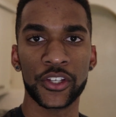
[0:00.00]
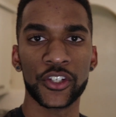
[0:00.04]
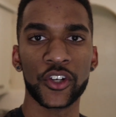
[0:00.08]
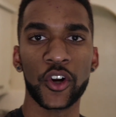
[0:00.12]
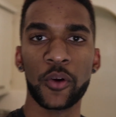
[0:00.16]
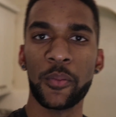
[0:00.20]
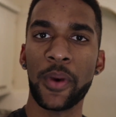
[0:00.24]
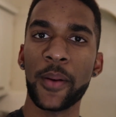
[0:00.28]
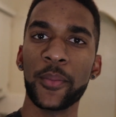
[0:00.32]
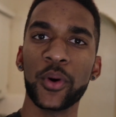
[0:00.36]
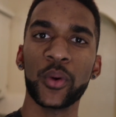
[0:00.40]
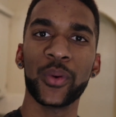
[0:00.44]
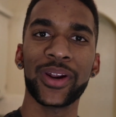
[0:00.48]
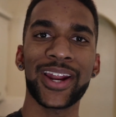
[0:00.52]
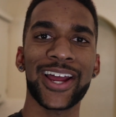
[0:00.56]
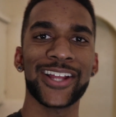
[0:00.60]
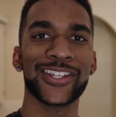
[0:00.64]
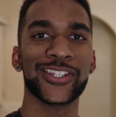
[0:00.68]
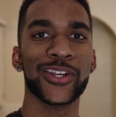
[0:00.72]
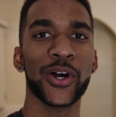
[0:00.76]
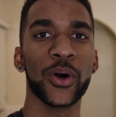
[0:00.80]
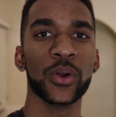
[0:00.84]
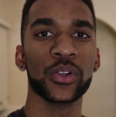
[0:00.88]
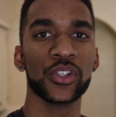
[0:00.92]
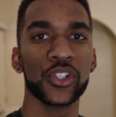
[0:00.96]
So remember when I
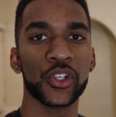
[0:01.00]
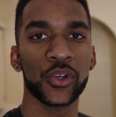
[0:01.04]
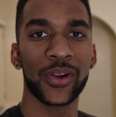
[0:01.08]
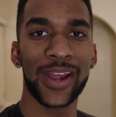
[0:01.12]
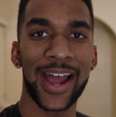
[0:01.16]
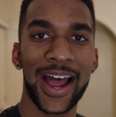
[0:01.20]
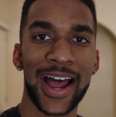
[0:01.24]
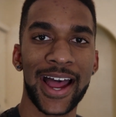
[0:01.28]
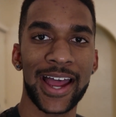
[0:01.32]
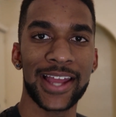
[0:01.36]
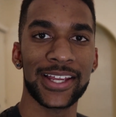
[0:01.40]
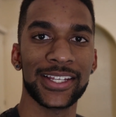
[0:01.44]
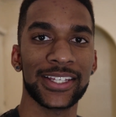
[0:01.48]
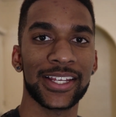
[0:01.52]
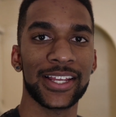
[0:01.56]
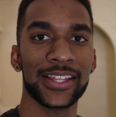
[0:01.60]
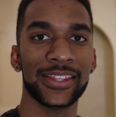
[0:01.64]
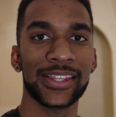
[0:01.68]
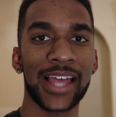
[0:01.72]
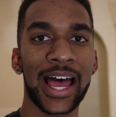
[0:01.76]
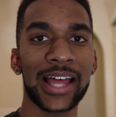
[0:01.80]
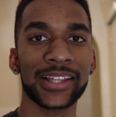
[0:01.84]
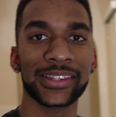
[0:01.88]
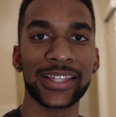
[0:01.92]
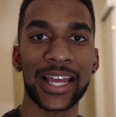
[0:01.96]
told you guys
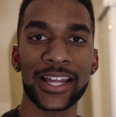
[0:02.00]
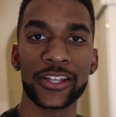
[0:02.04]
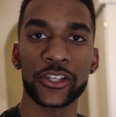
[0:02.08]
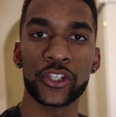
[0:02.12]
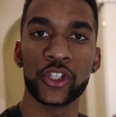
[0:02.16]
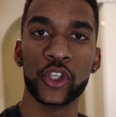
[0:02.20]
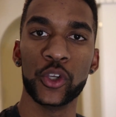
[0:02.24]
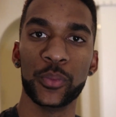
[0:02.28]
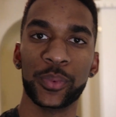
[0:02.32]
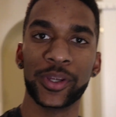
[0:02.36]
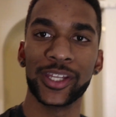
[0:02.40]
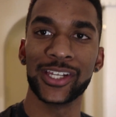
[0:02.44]
that that soup